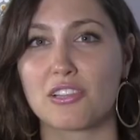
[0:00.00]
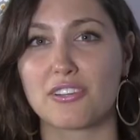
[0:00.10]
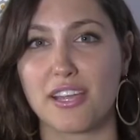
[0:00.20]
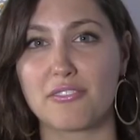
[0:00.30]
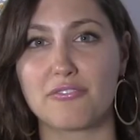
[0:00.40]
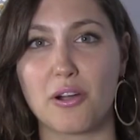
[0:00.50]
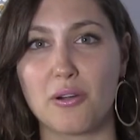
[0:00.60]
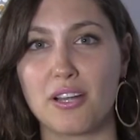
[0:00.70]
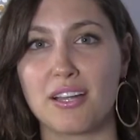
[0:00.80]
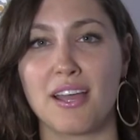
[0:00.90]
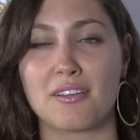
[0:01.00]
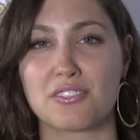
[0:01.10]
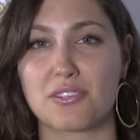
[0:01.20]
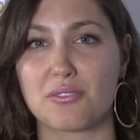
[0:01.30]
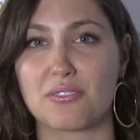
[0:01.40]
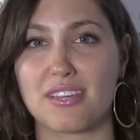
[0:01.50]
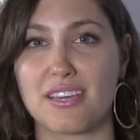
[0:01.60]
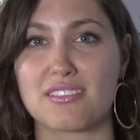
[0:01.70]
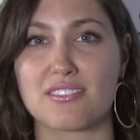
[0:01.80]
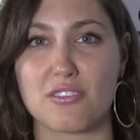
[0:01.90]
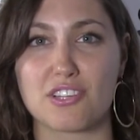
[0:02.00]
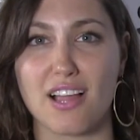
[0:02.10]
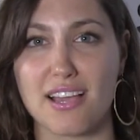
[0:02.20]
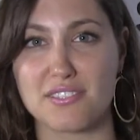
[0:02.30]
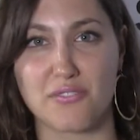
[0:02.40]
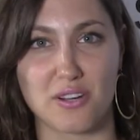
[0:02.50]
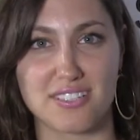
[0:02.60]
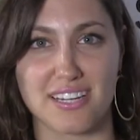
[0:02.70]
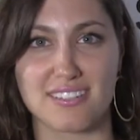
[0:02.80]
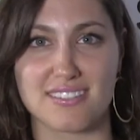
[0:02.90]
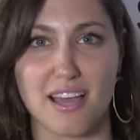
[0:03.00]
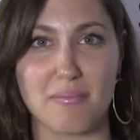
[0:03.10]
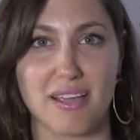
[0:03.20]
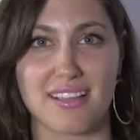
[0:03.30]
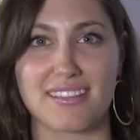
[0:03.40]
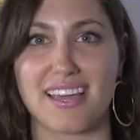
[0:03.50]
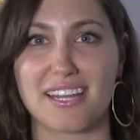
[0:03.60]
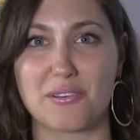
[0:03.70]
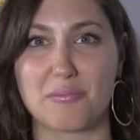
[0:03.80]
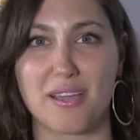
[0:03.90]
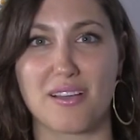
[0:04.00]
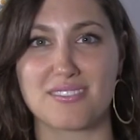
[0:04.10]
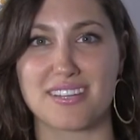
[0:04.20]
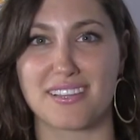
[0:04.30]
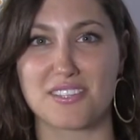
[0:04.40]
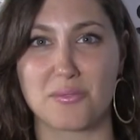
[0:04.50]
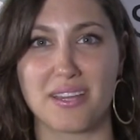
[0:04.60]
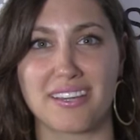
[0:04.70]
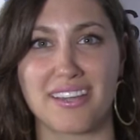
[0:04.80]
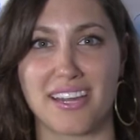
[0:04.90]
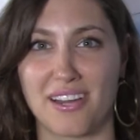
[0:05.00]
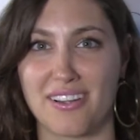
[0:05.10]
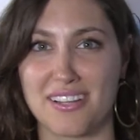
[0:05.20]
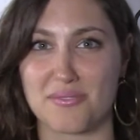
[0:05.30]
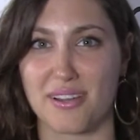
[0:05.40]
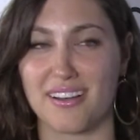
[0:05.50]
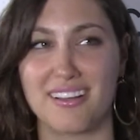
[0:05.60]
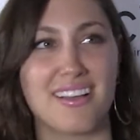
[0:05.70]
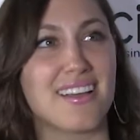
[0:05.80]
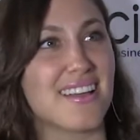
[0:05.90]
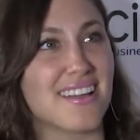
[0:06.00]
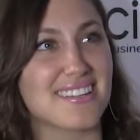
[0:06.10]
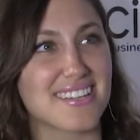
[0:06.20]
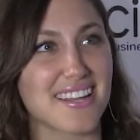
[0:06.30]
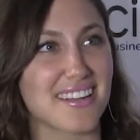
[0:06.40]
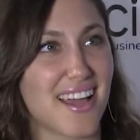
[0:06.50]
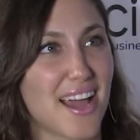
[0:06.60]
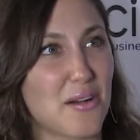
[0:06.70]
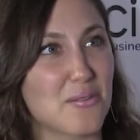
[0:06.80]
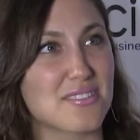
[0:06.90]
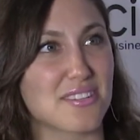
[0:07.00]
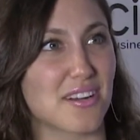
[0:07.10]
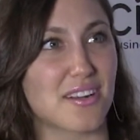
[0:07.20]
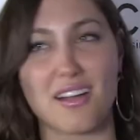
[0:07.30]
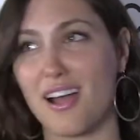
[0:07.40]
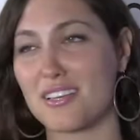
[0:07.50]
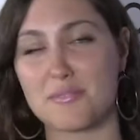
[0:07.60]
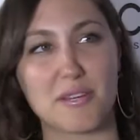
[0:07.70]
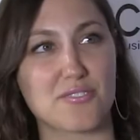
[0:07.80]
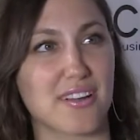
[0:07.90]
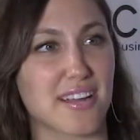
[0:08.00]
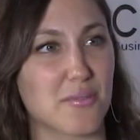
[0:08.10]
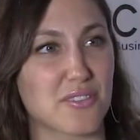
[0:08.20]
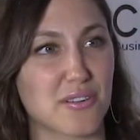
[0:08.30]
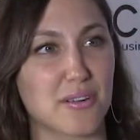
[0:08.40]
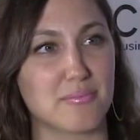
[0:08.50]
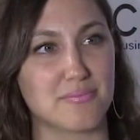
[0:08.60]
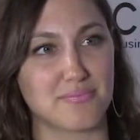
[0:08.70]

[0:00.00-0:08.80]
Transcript: Looking forward to the Socialize 14 Summit that he will be hosting this week here in Israel. Dan, how is your uh, speech right now with the group?